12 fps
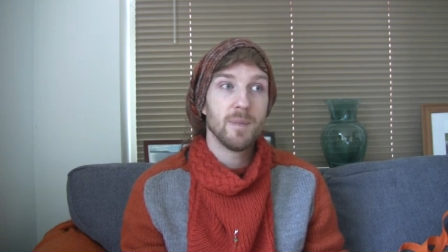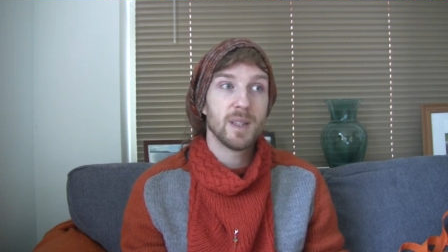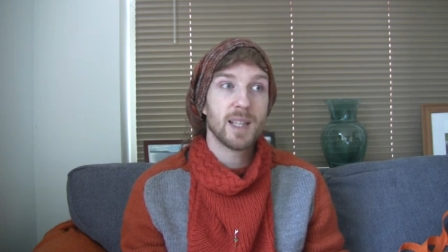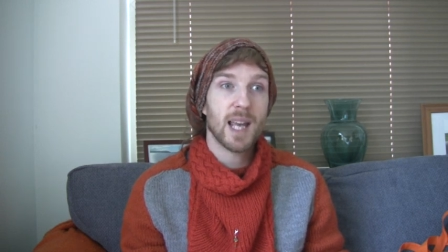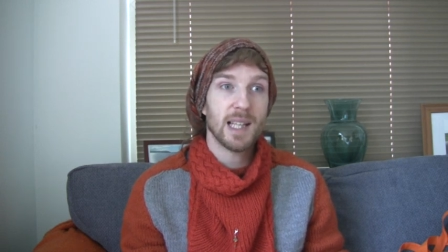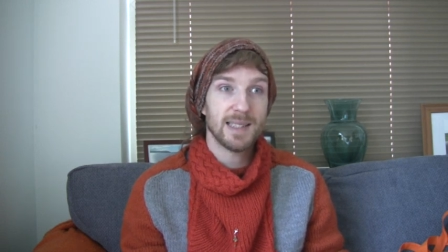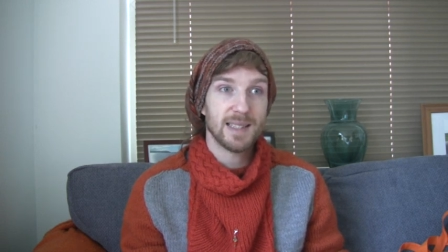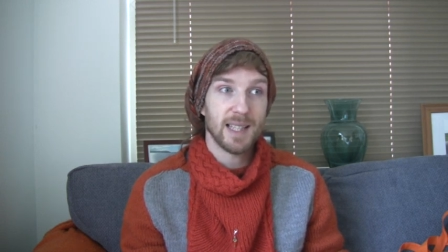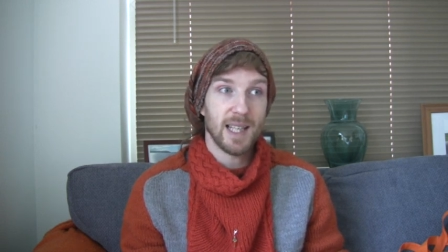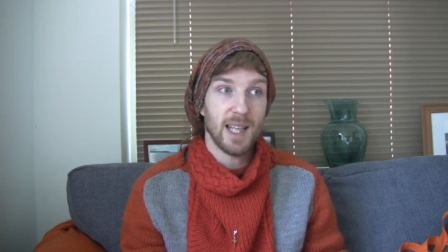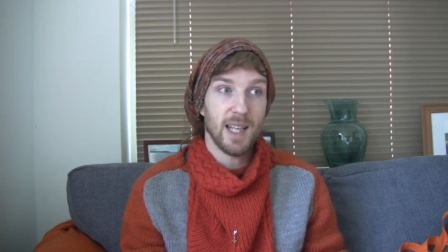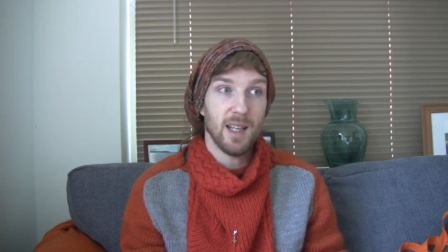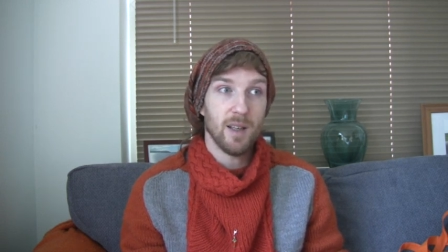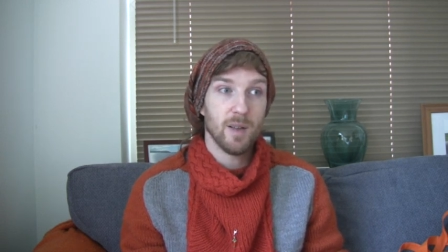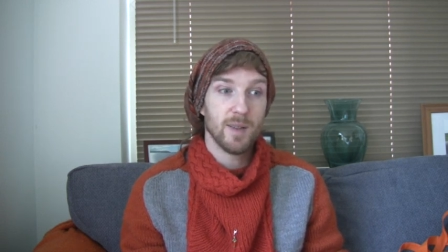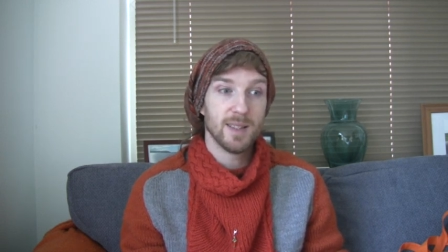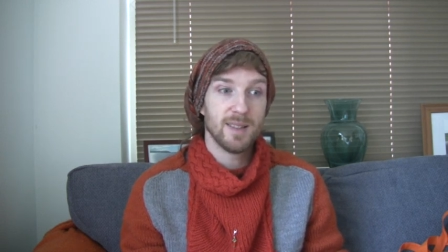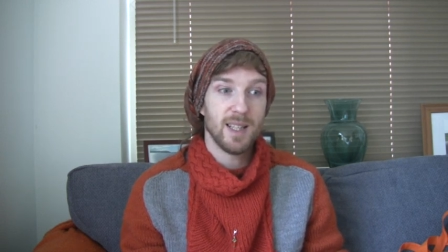Casey,
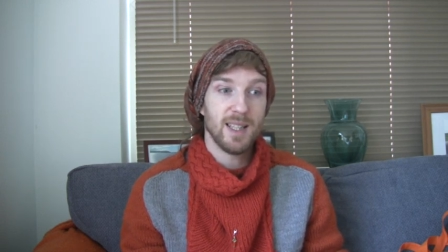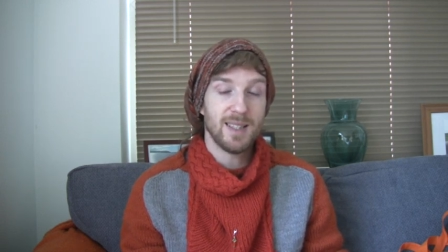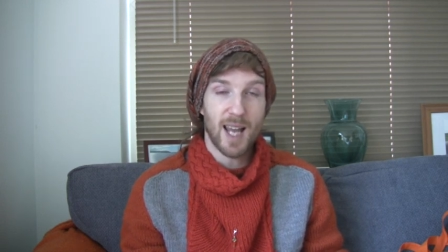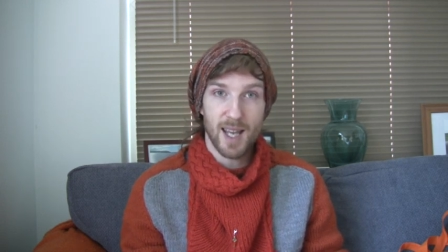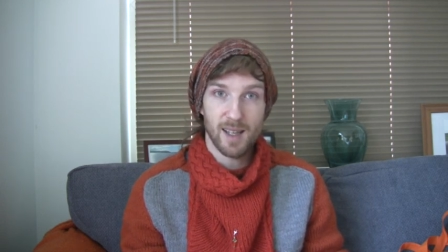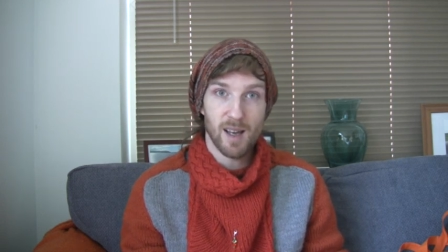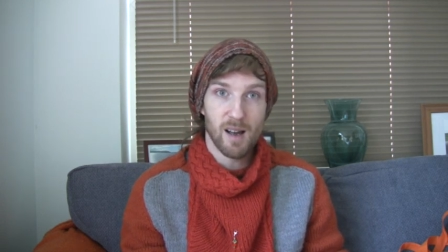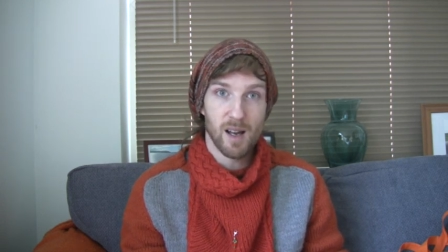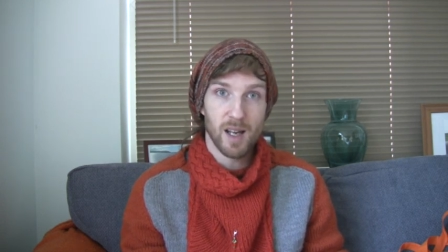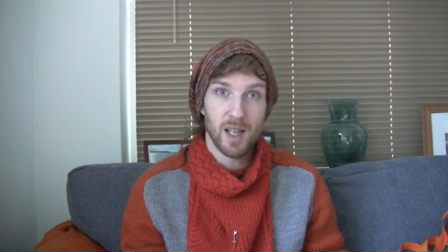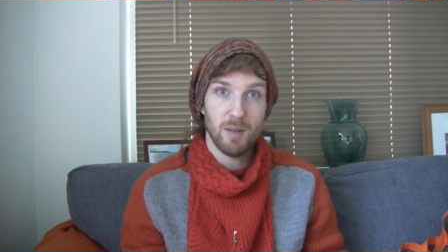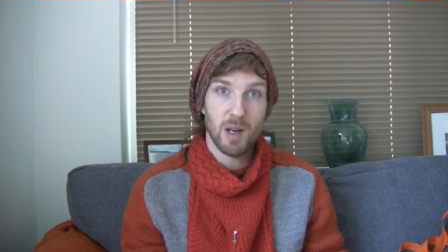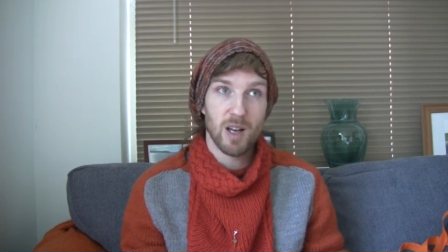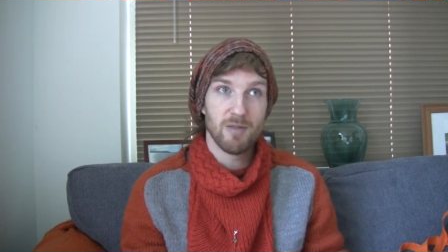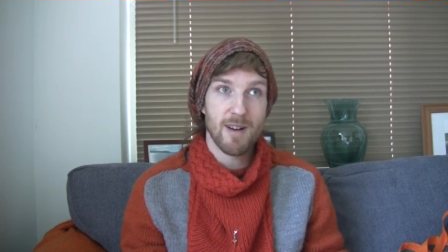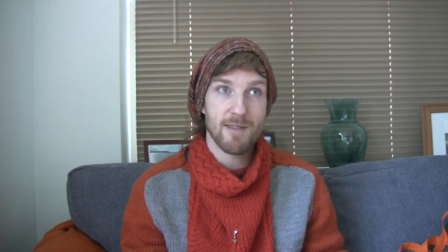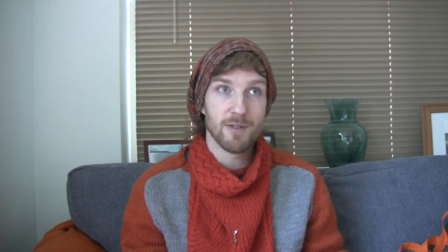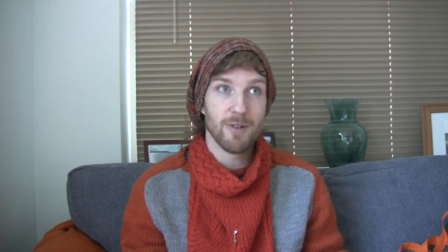who is the tech guy behind
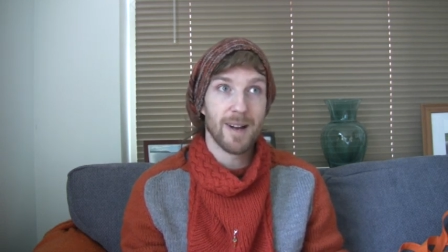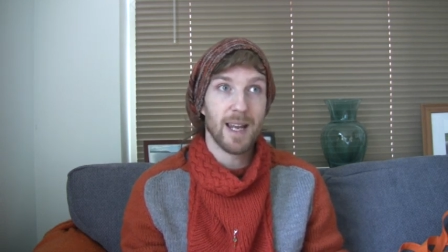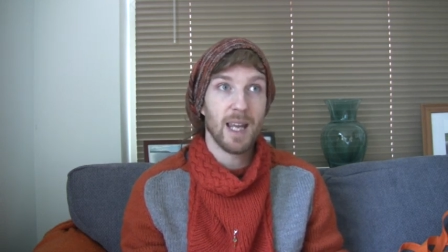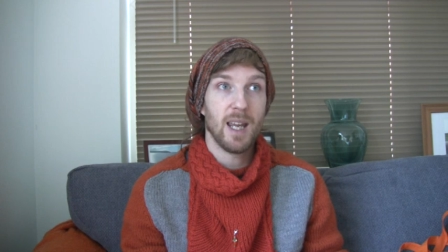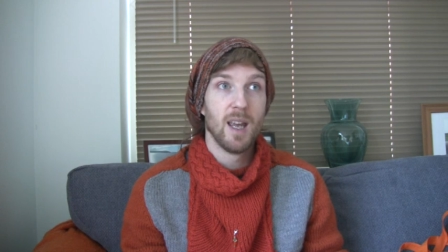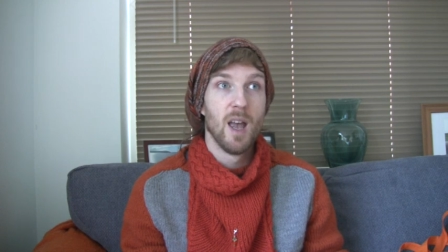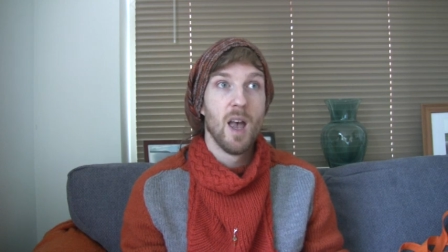Ravelry,